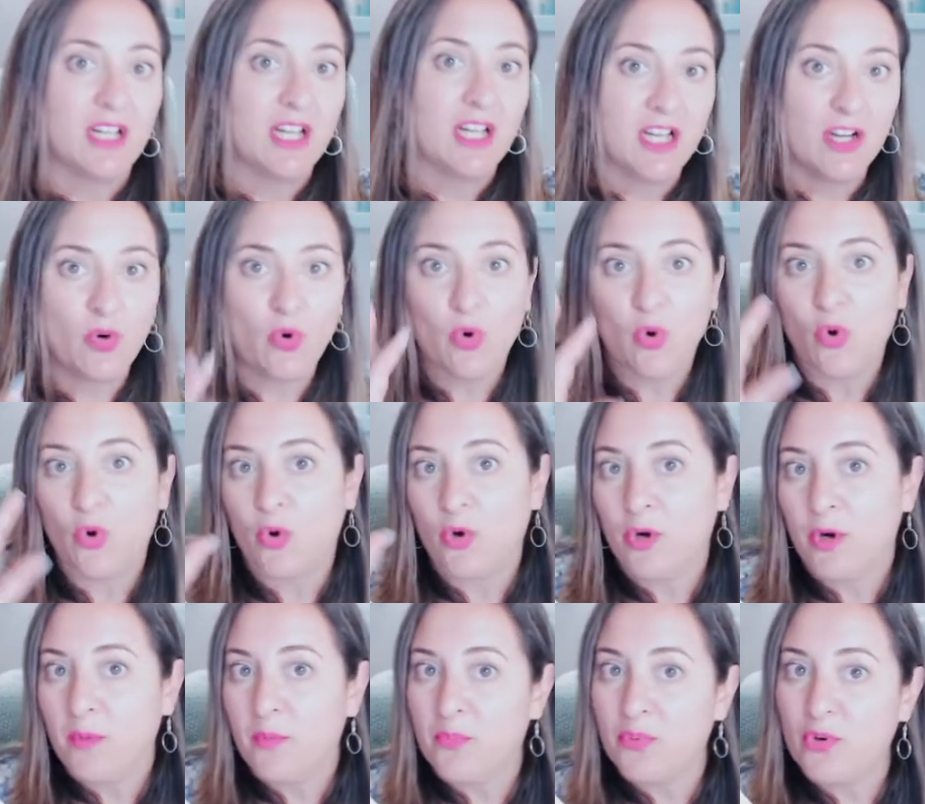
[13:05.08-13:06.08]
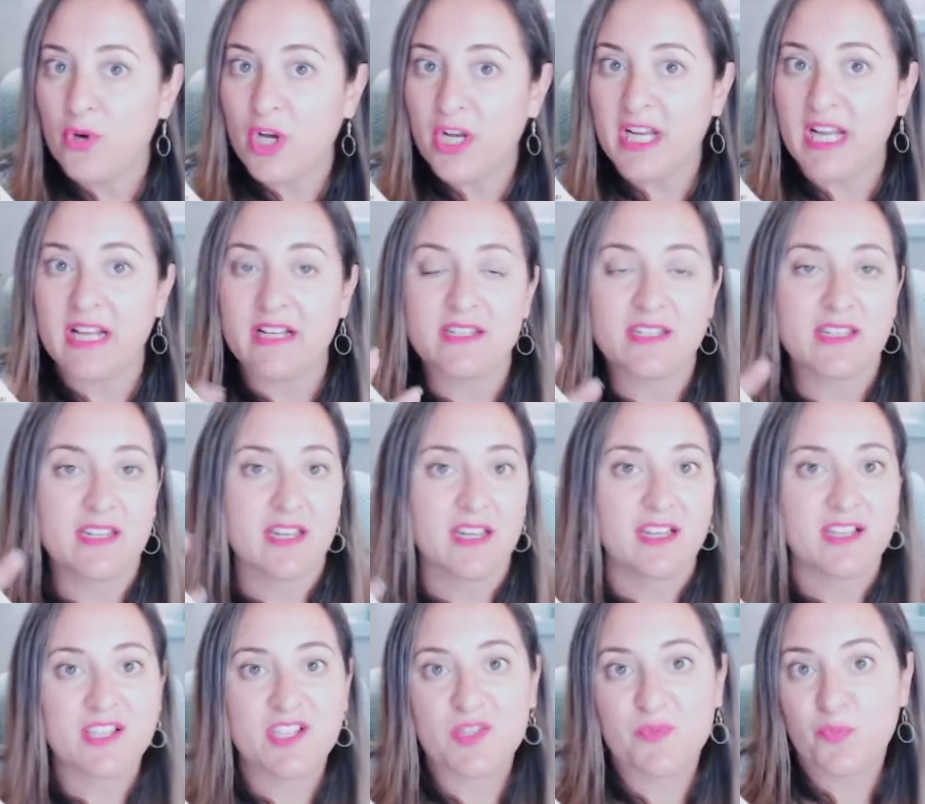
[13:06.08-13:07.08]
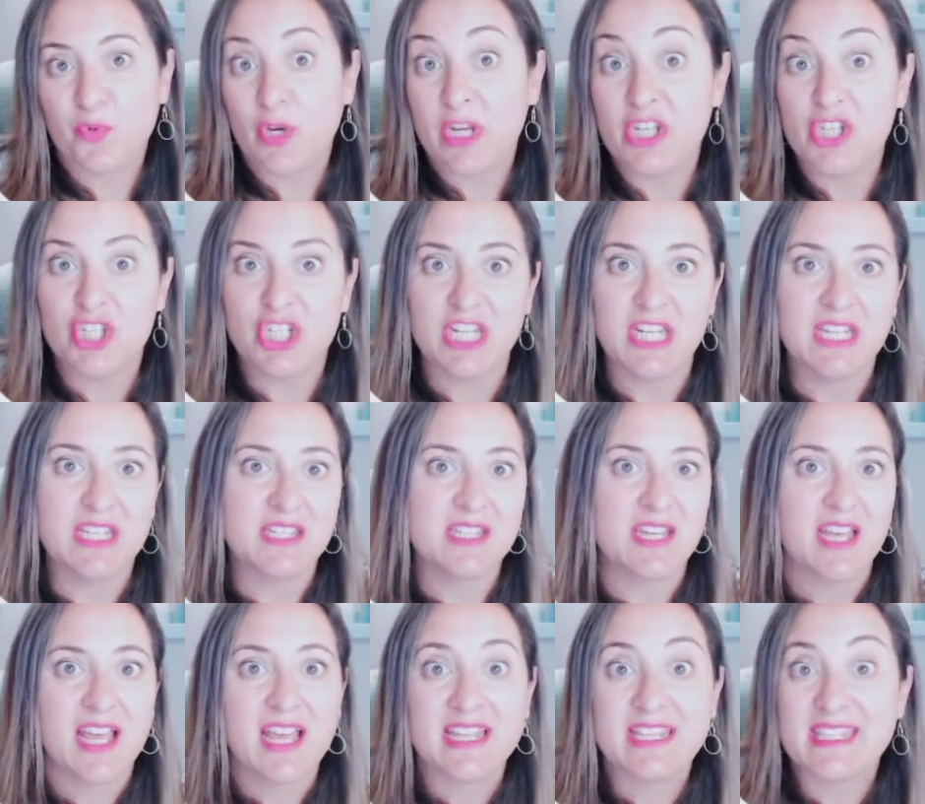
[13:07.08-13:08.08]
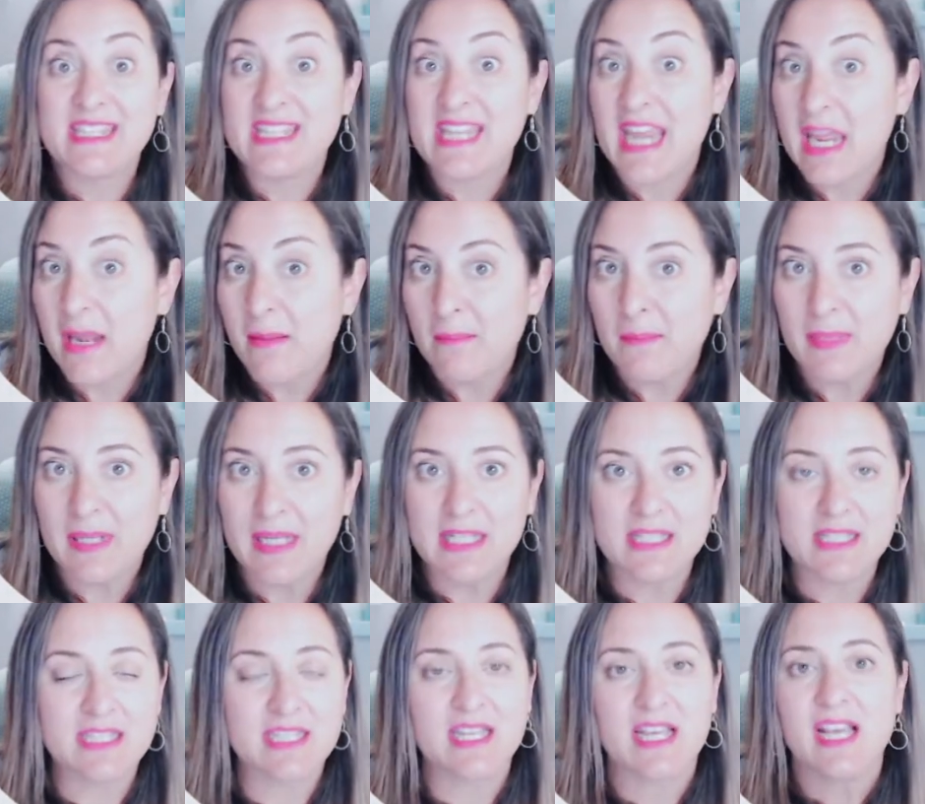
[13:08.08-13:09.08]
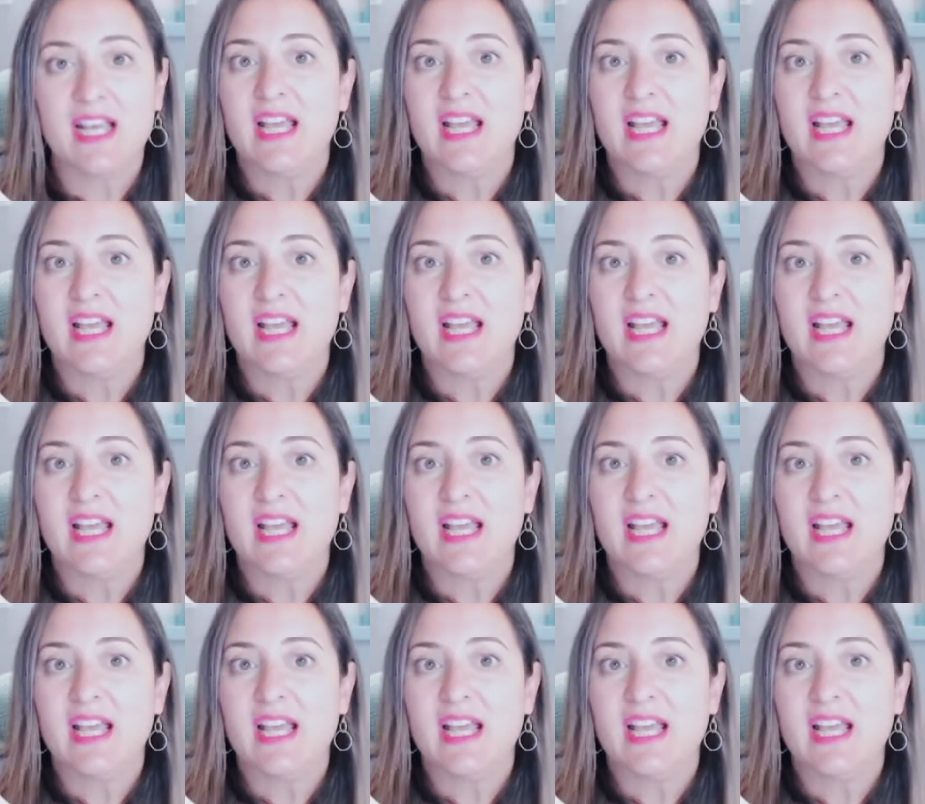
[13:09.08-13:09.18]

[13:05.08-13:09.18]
or product, spreadsheet, template.